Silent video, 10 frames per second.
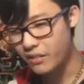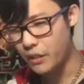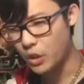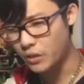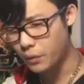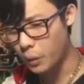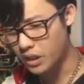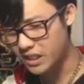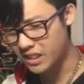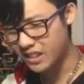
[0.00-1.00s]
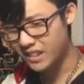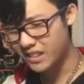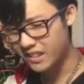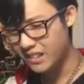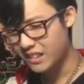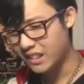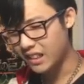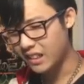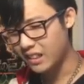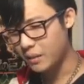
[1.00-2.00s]
Fusion Force,
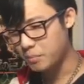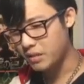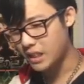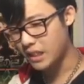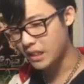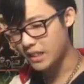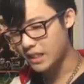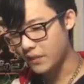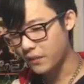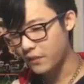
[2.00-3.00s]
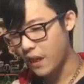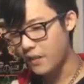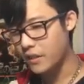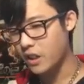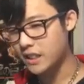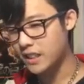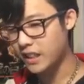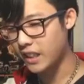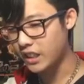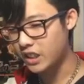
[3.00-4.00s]
because it's a 5 cost
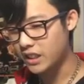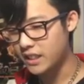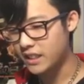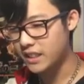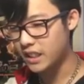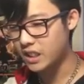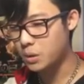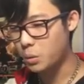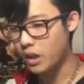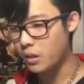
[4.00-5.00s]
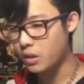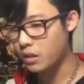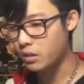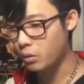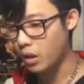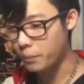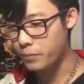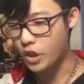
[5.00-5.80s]
and it actually syncs well with, well,